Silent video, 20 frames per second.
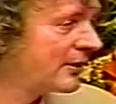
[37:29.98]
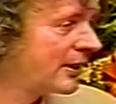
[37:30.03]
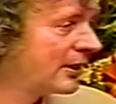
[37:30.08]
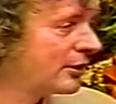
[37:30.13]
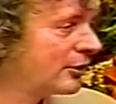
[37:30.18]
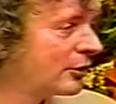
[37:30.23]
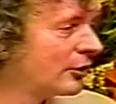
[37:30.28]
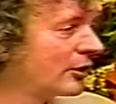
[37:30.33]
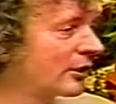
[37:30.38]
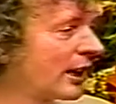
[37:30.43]

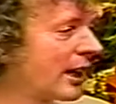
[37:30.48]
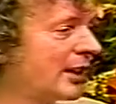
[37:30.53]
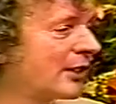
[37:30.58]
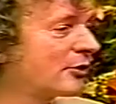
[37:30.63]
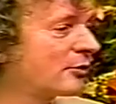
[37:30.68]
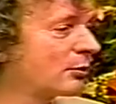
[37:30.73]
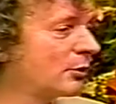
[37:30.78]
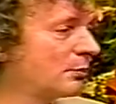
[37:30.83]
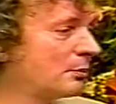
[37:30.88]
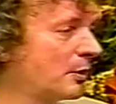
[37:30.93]
think your
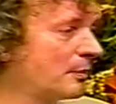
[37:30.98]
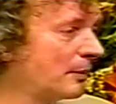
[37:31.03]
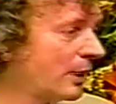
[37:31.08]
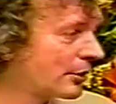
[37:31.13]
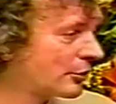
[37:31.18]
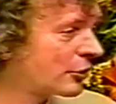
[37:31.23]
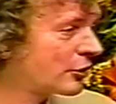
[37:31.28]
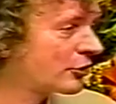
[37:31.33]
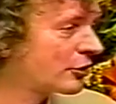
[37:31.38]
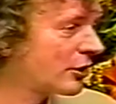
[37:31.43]
case would be
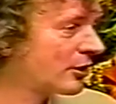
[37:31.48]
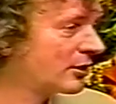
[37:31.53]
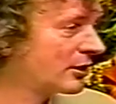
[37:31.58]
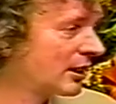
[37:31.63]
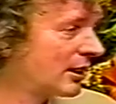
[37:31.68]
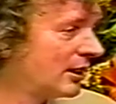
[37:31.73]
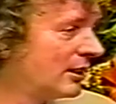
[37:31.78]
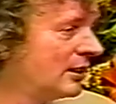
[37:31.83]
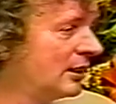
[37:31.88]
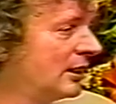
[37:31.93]
much
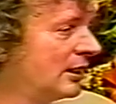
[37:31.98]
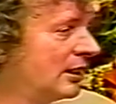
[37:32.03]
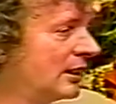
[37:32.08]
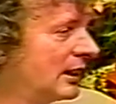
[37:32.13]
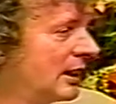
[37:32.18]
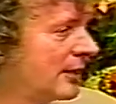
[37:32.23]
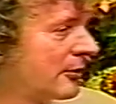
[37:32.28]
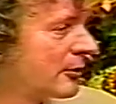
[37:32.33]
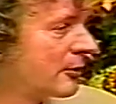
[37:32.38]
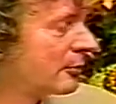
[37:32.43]
stronger
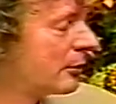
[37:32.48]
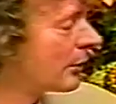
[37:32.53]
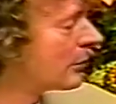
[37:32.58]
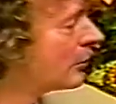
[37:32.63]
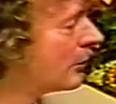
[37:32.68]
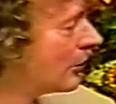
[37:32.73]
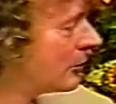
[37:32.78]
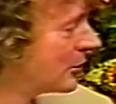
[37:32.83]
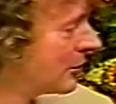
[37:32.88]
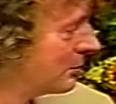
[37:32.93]
if there were
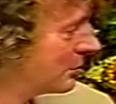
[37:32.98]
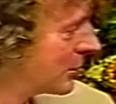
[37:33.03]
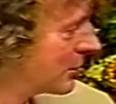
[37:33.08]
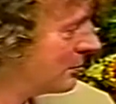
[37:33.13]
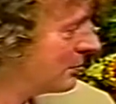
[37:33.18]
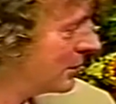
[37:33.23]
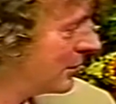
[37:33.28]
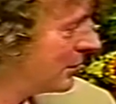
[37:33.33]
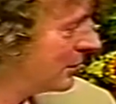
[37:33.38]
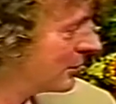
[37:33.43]
quantum
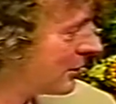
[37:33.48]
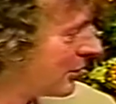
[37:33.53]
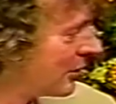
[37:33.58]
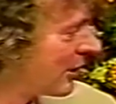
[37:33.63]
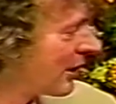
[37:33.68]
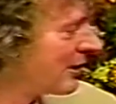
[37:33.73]
computers.